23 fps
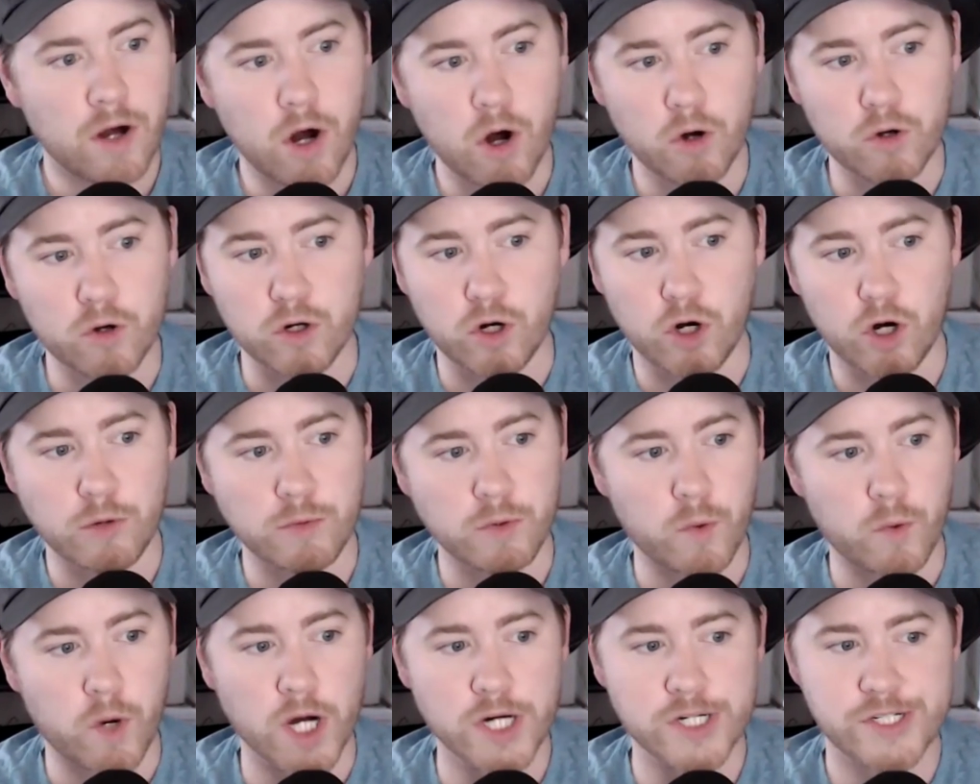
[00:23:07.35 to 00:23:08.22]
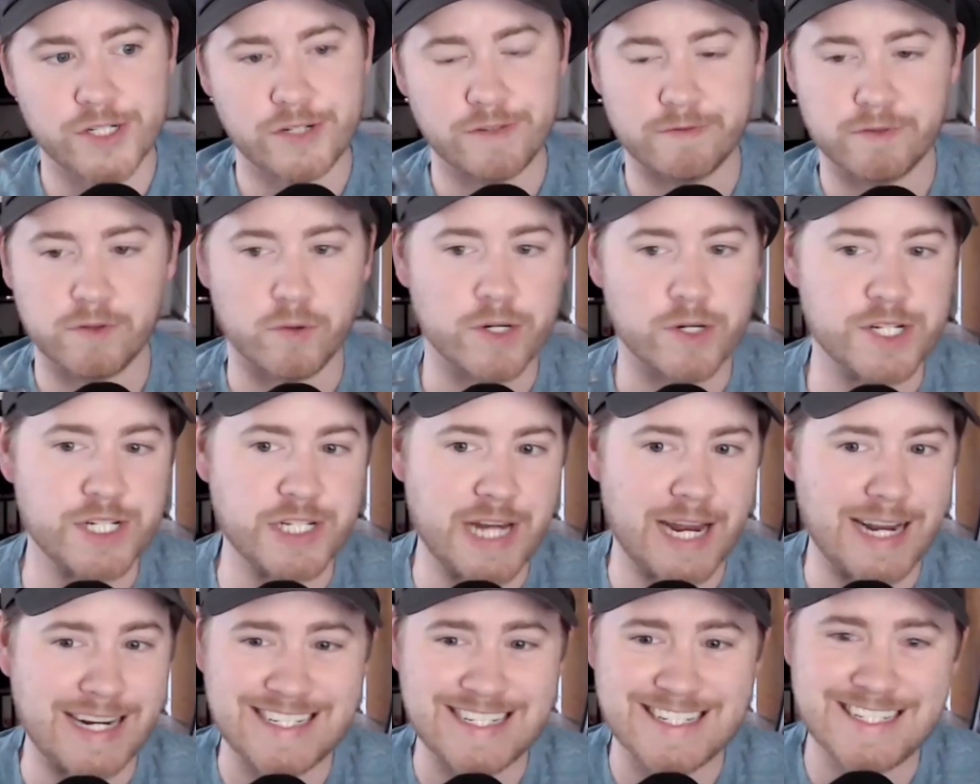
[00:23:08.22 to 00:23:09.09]
Oklahoma, Washington, Florida
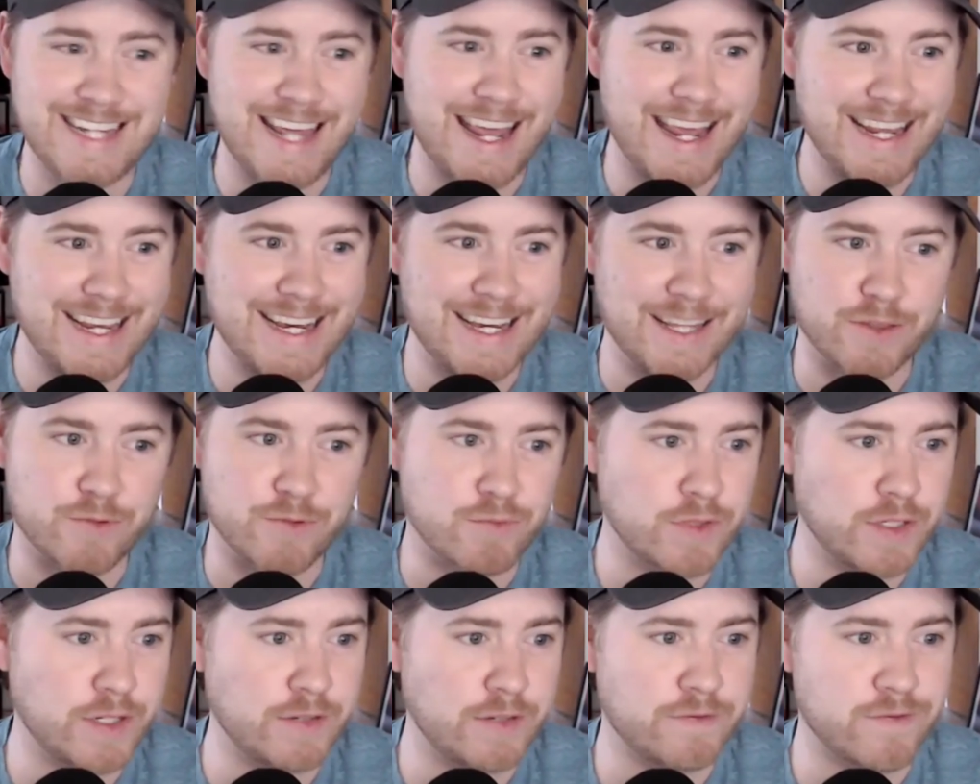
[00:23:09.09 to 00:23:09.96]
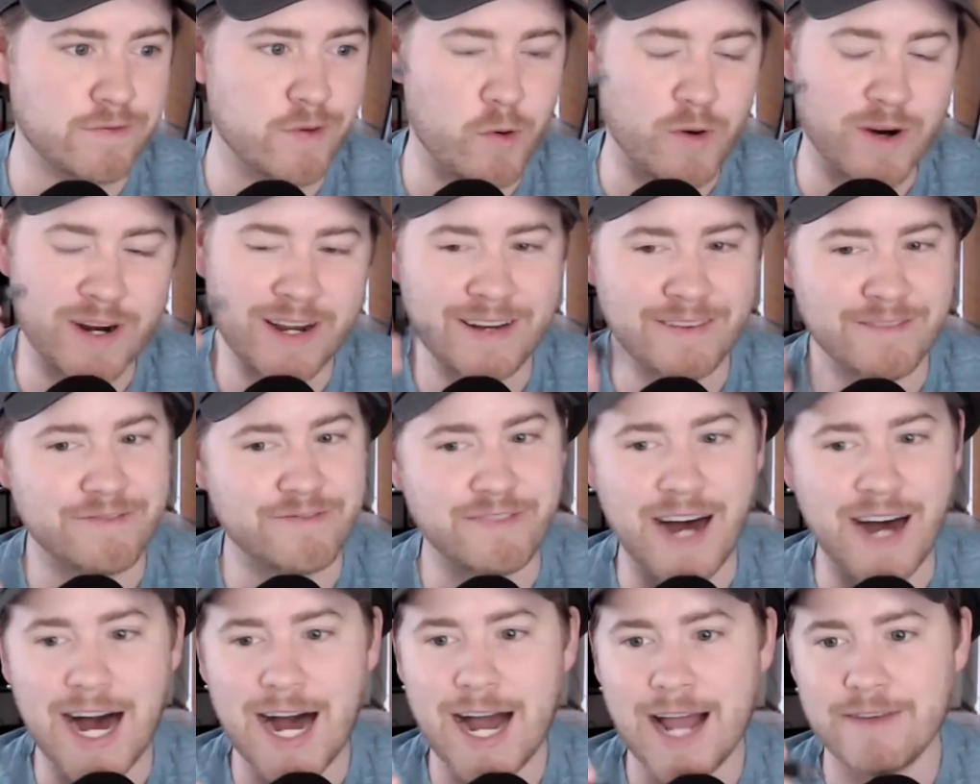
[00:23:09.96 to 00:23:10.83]
State stay at 3, 4, and
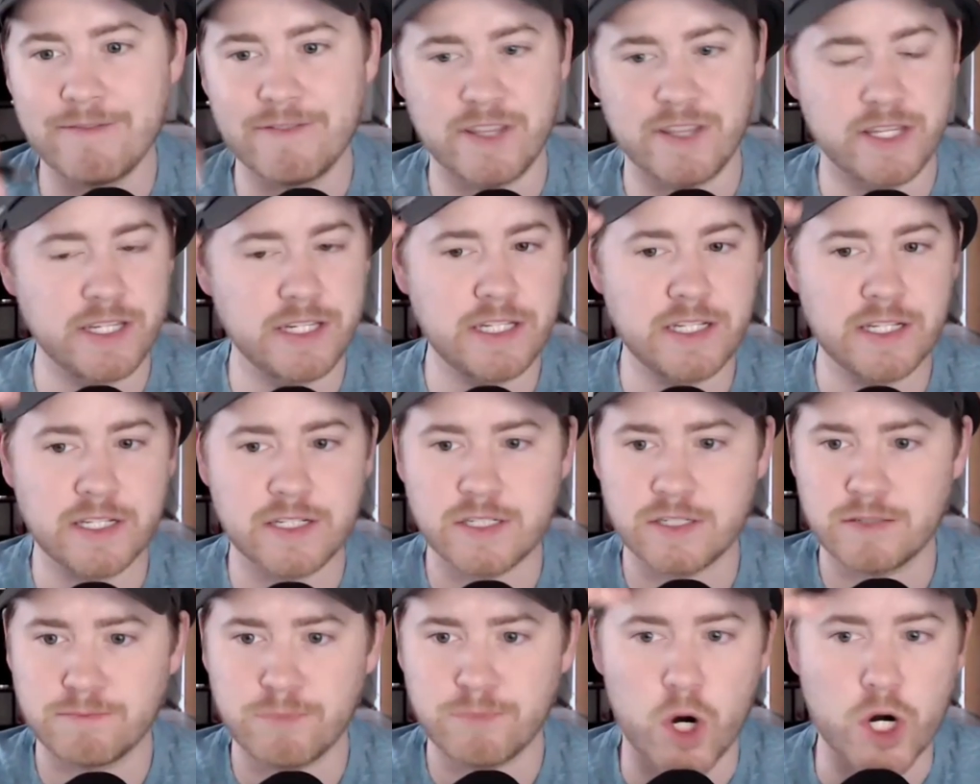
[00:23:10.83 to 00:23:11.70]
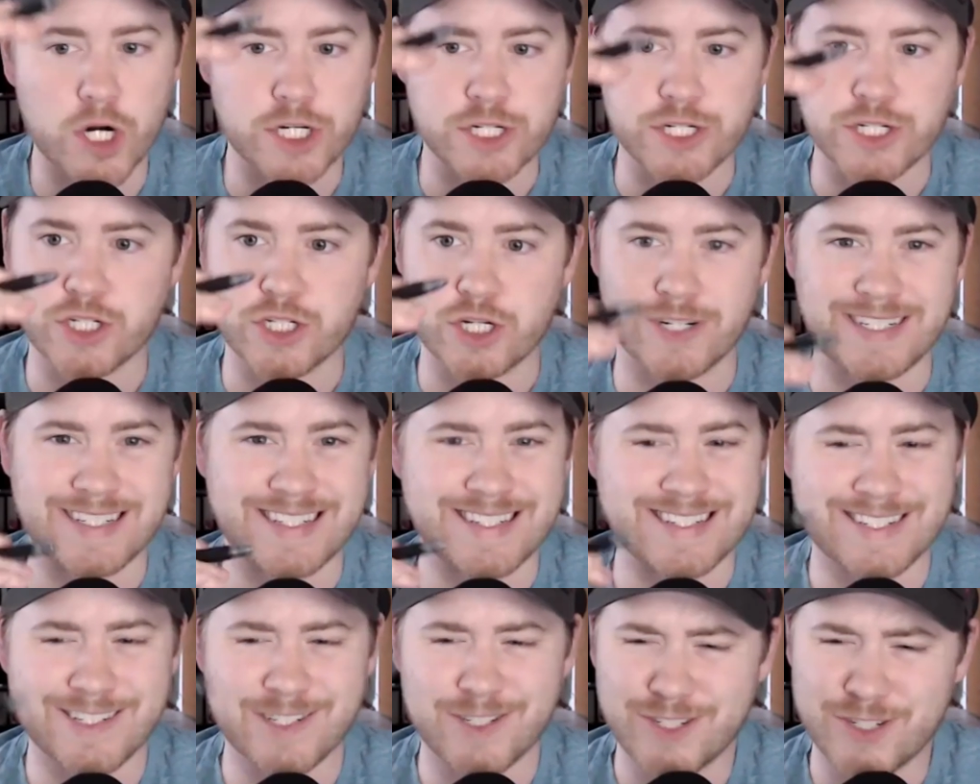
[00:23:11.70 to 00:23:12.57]
5. These margins are
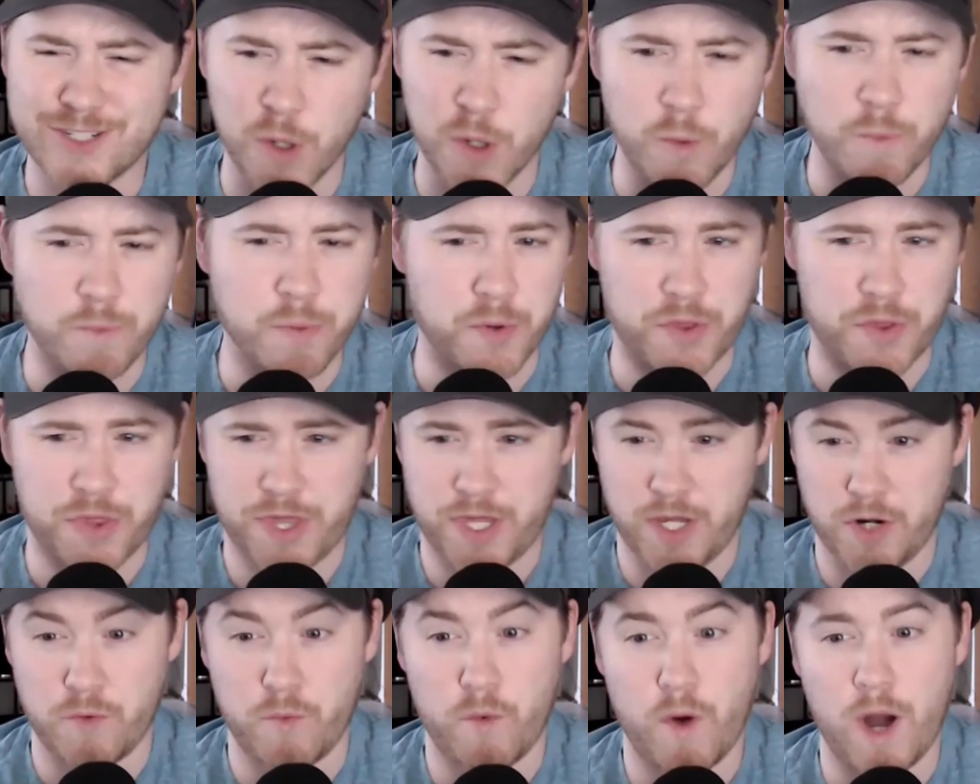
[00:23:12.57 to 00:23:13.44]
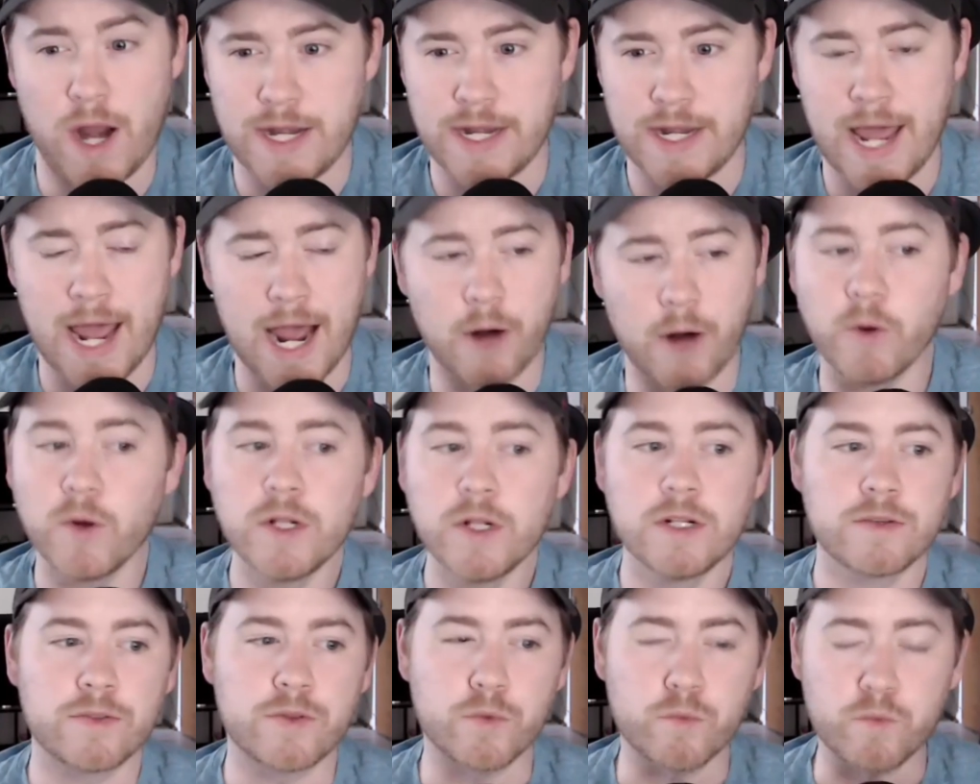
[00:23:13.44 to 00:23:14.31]
super thin right now.
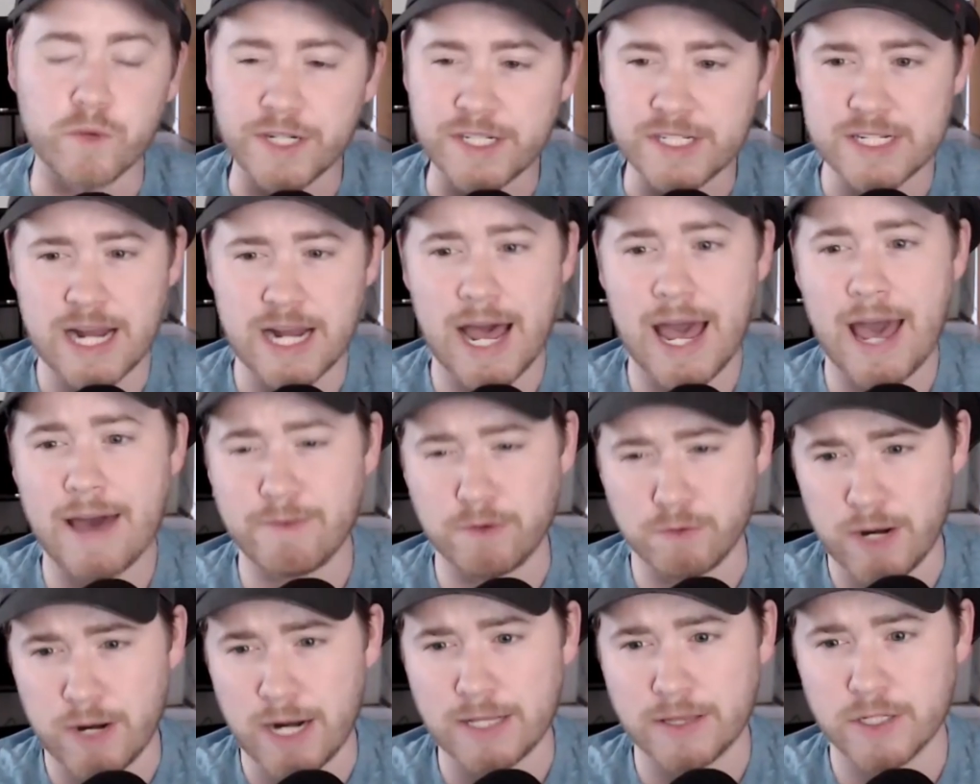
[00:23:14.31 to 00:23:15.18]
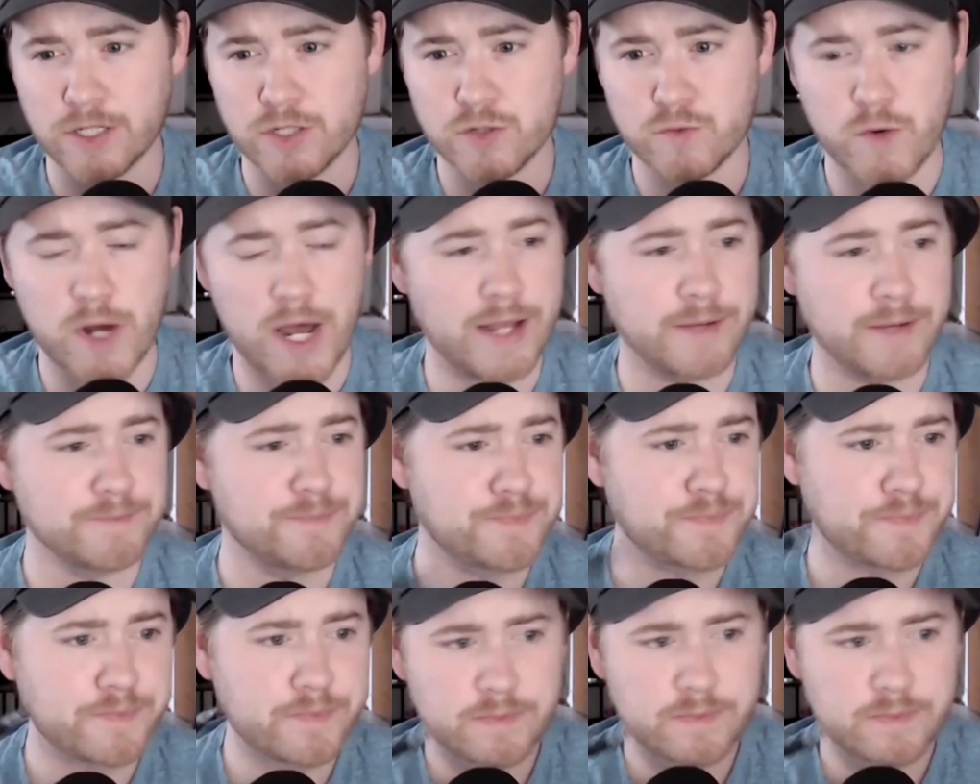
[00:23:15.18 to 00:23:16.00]
The reason I haven't ranked this way,